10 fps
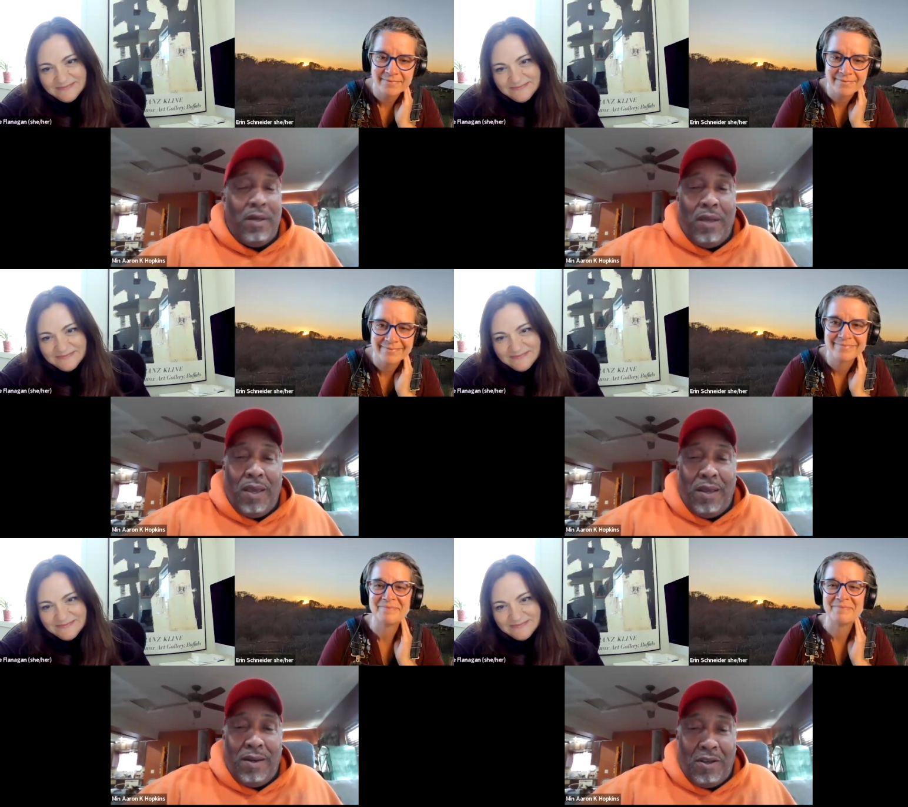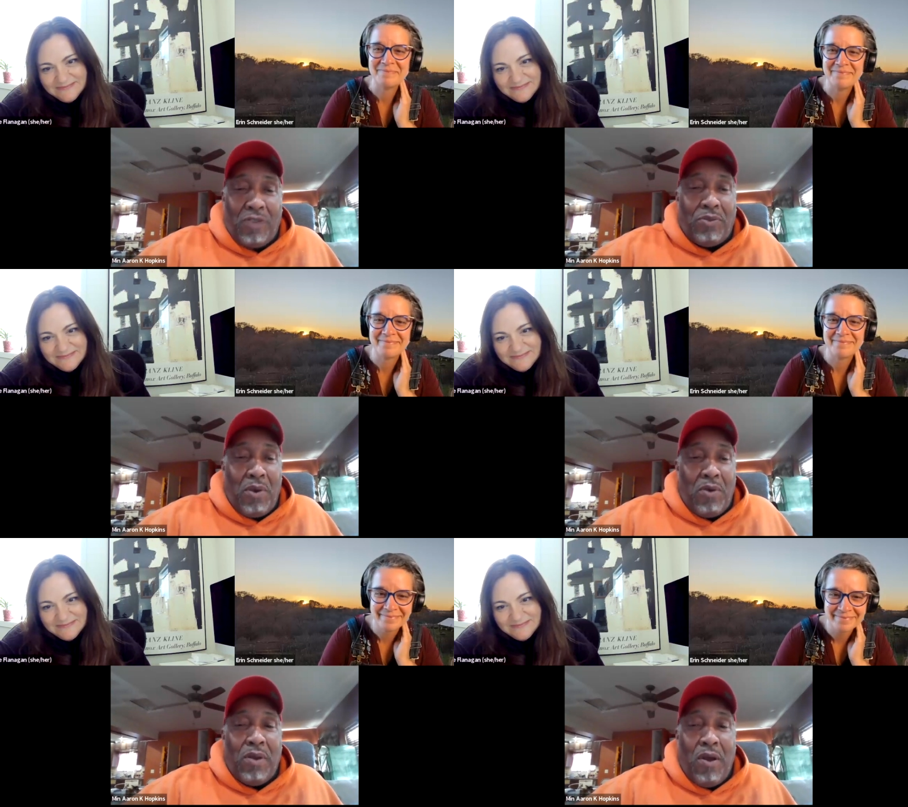Speaker 1: and Guthrie,
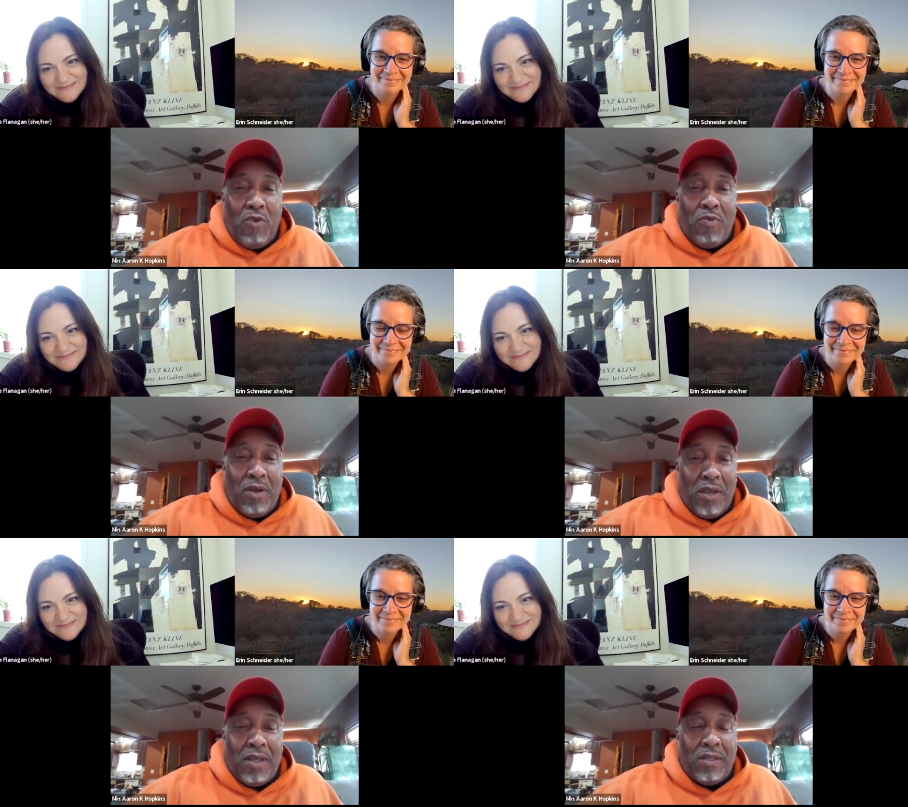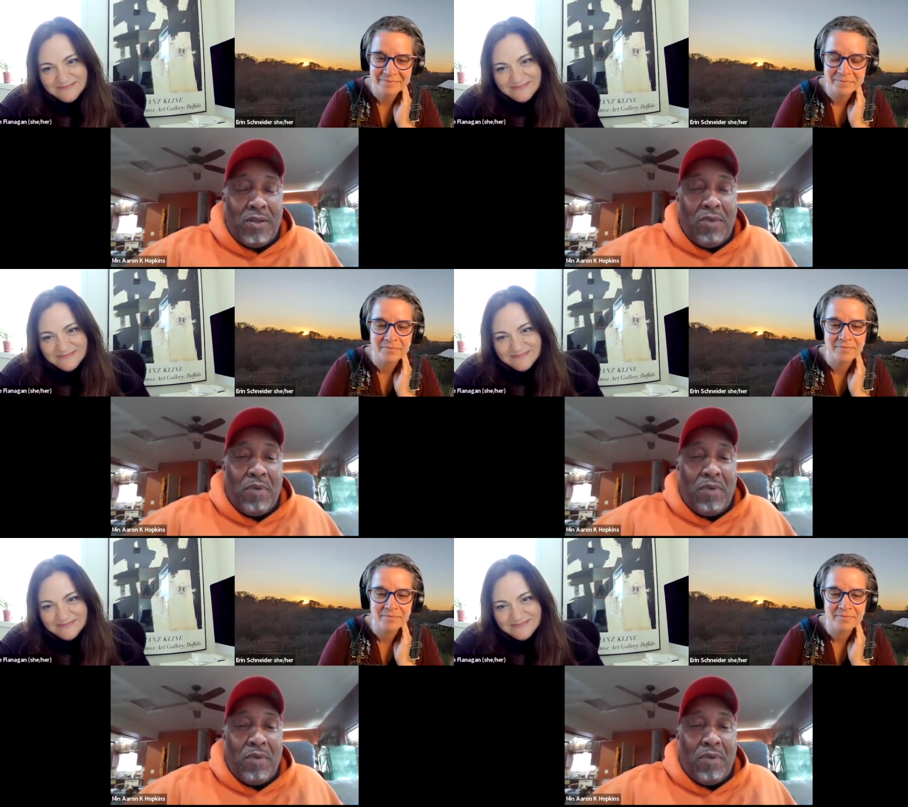Oklahoma. And so, but